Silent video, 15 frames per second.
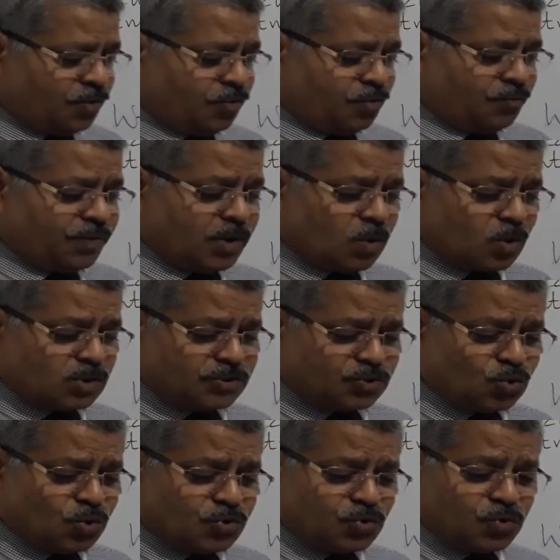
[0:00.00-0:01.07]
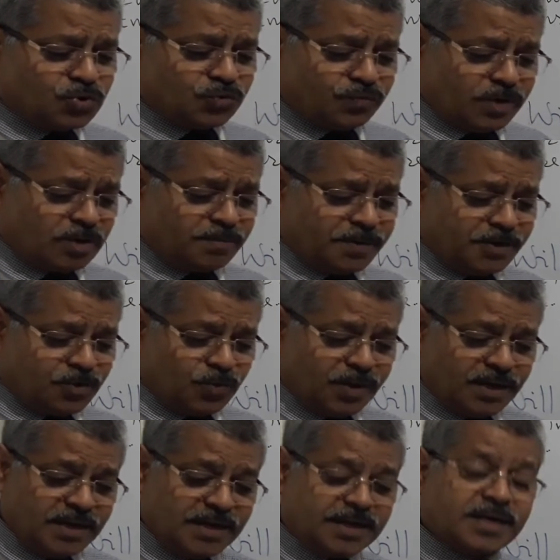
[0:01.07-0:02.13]
We also use will be
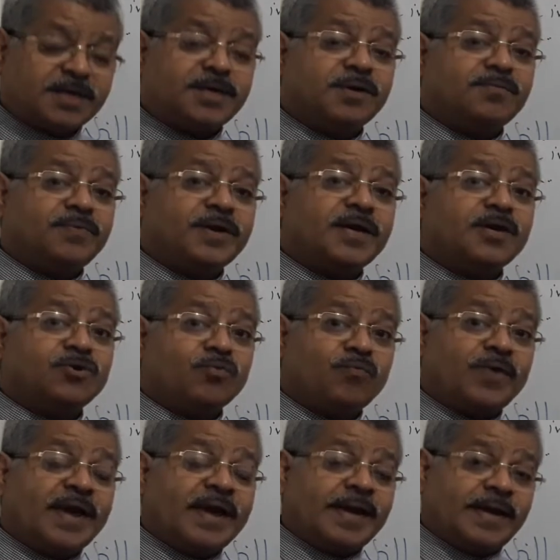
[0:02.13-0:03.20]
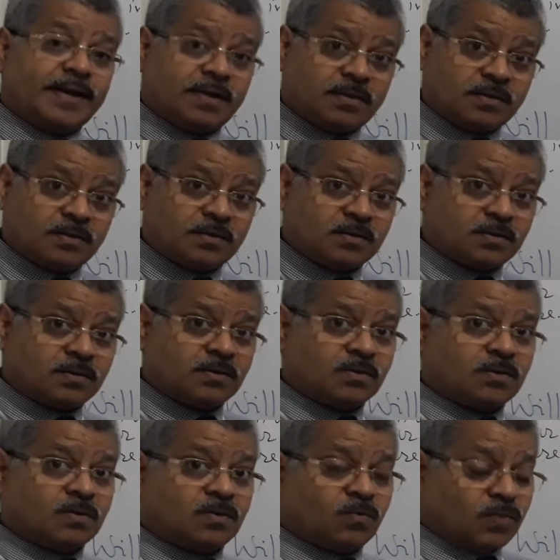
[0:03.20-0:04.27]
doing in a different way.
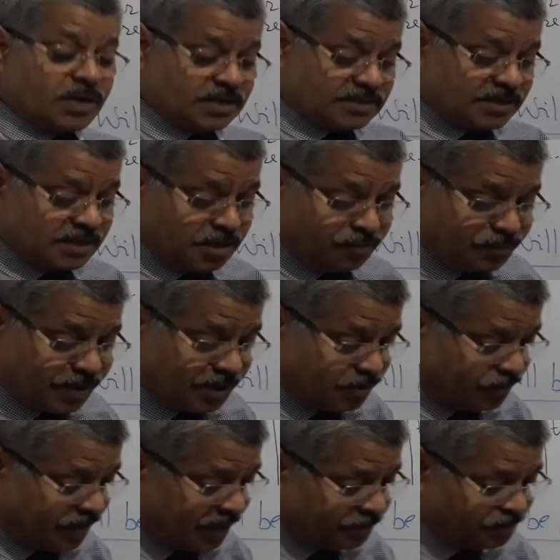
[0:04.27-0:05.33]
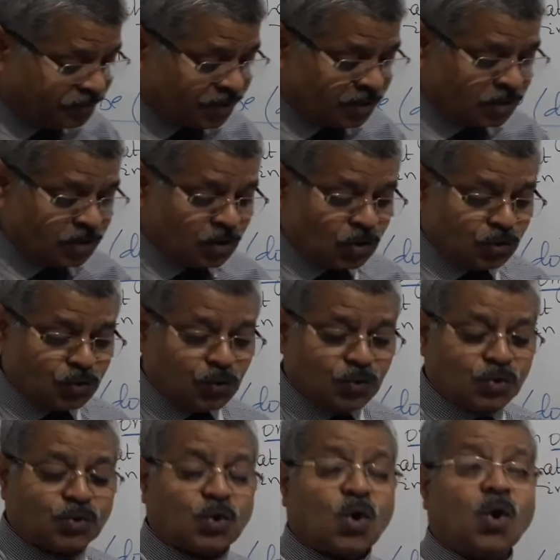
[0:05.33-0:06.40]
What is the different way?
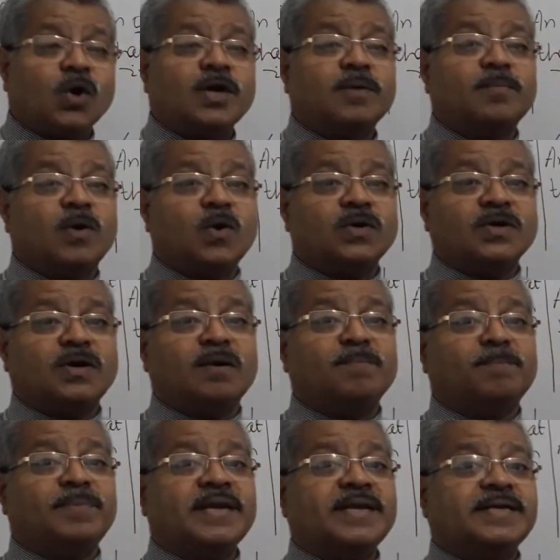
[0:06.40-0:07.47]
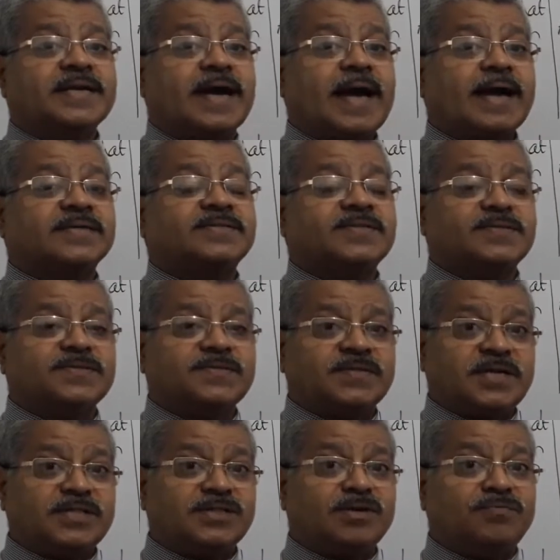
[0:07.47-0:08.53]
To talk about complete actions
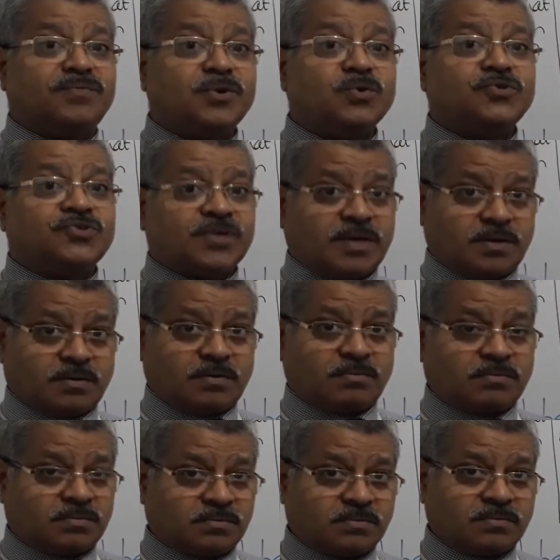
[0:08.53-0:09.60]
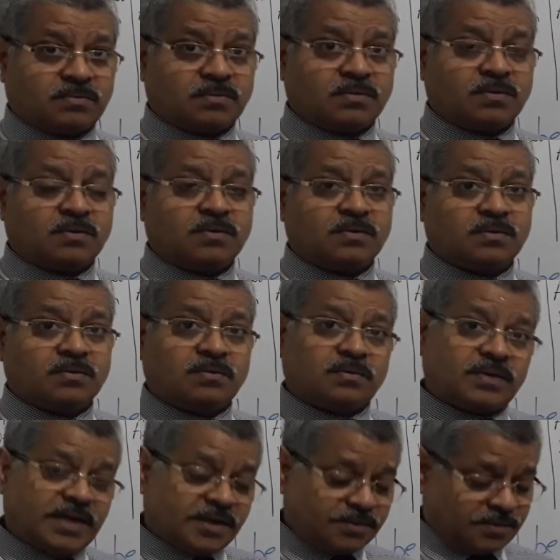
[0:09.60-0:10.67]
in the future.
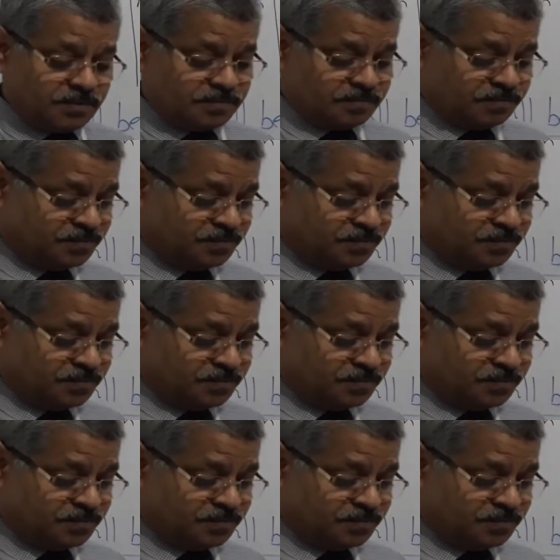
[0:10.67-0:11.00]
Right?